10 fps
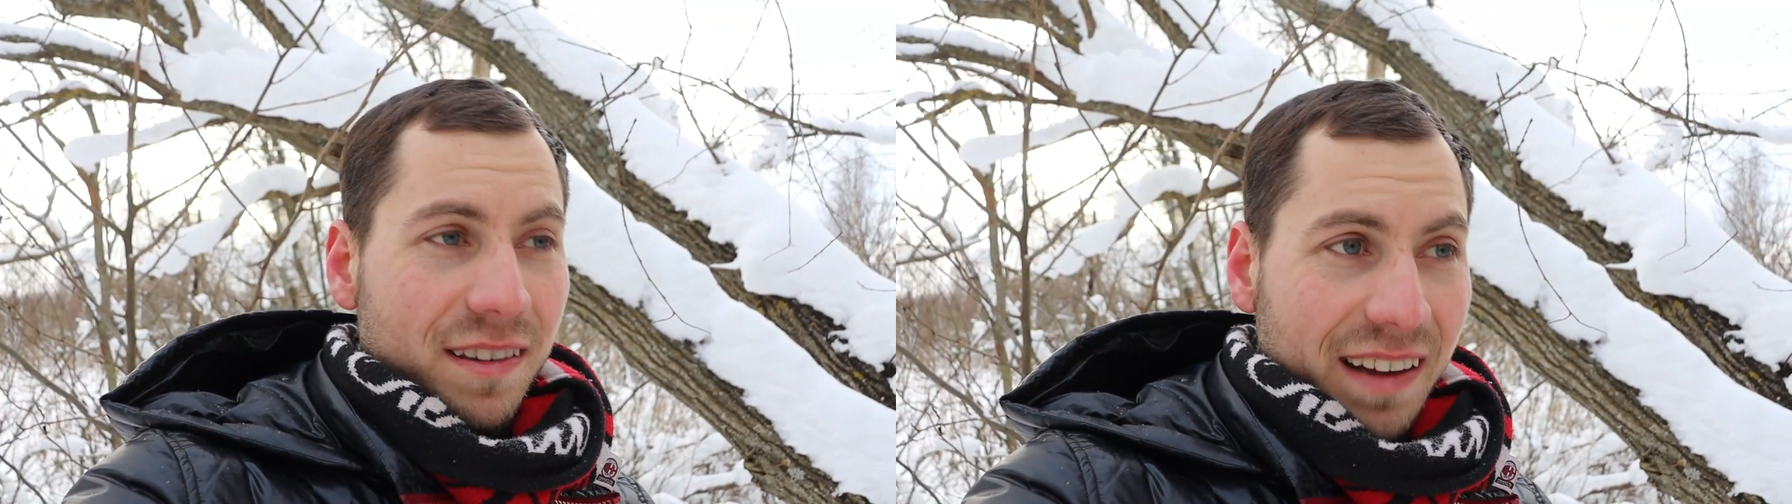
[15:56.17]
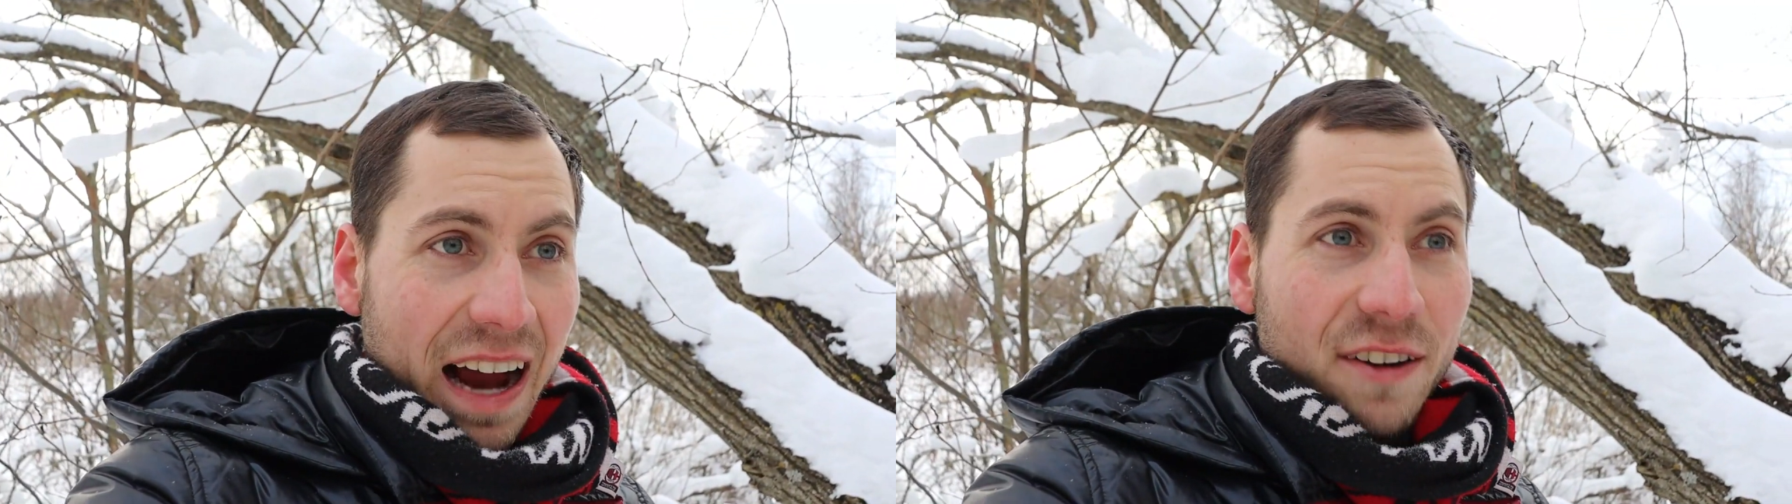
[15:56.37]

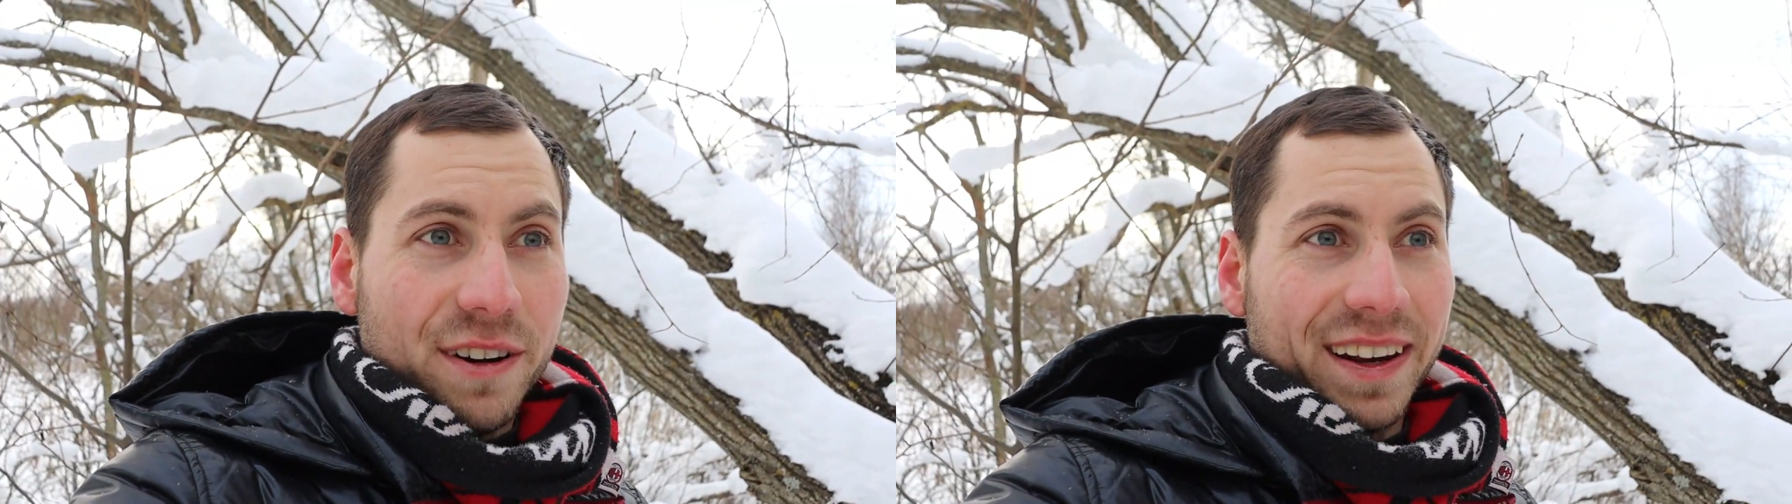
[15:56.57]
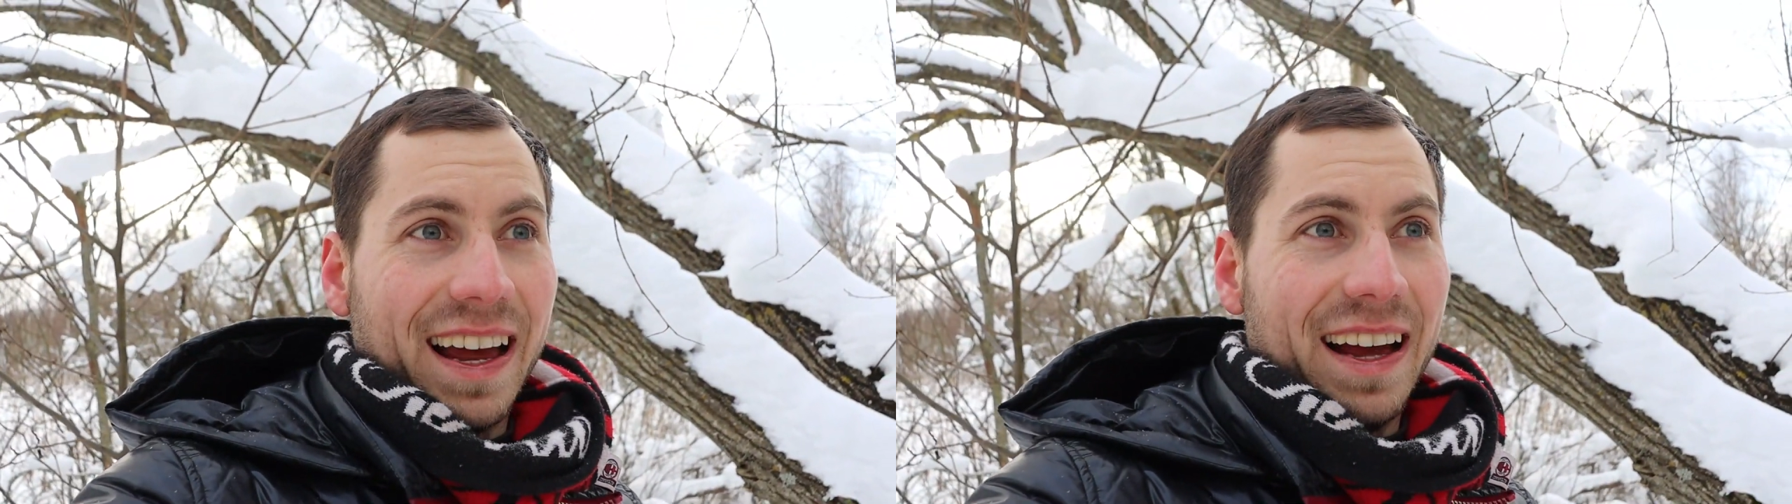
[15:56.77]

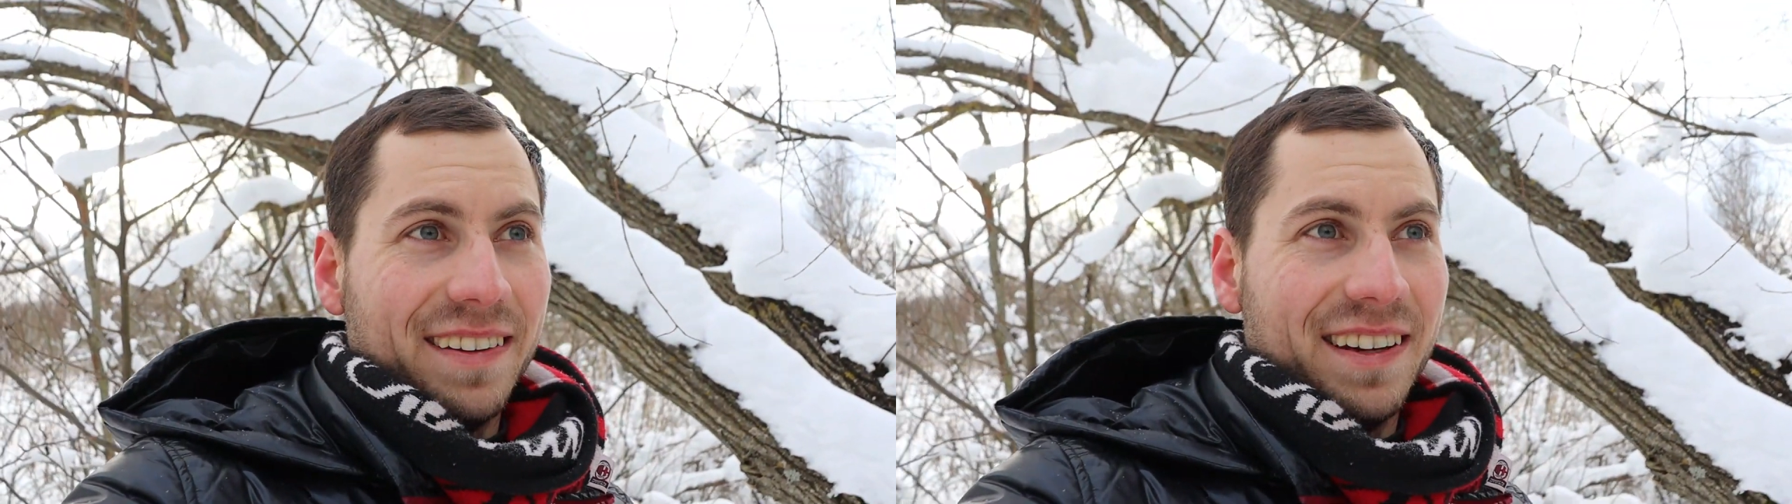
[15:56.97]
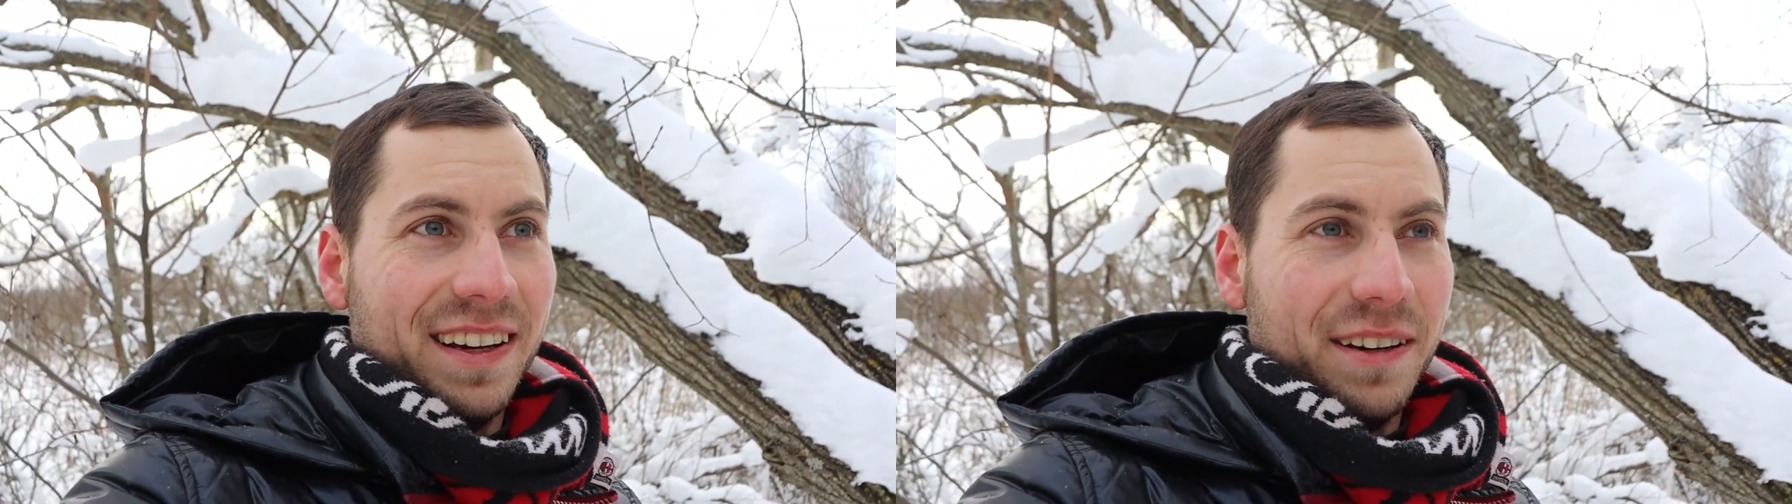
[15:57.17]
desiring
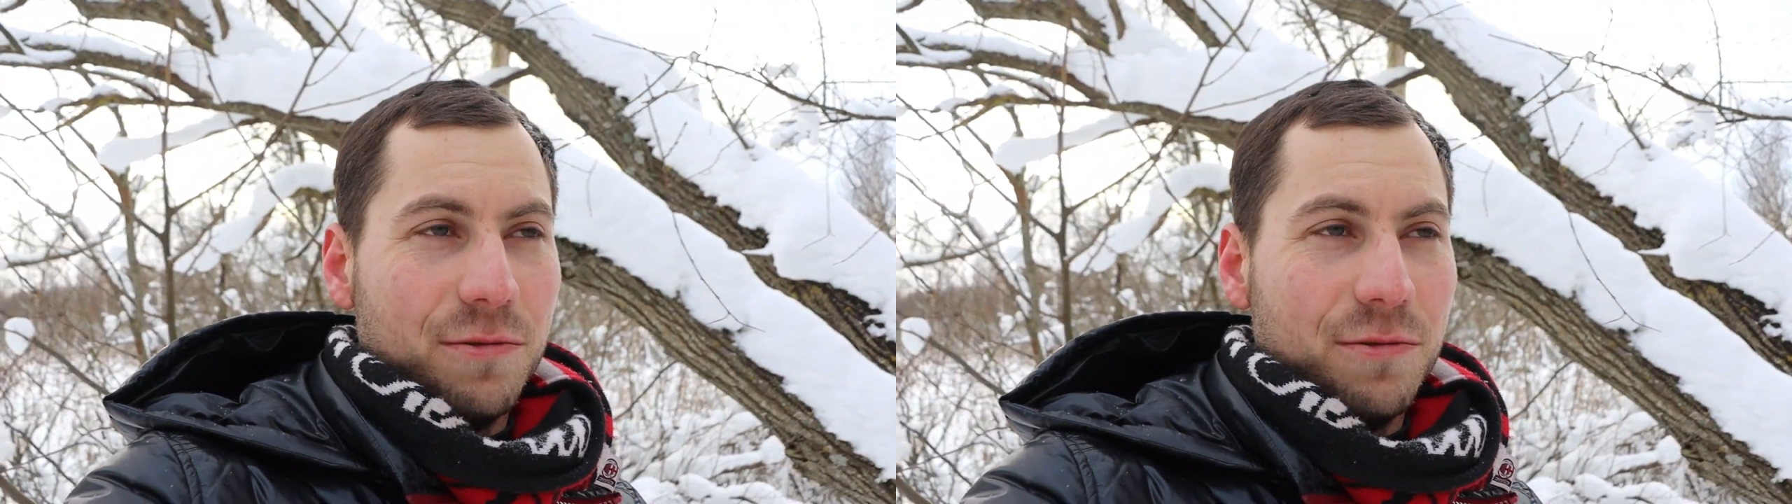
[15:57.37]
that,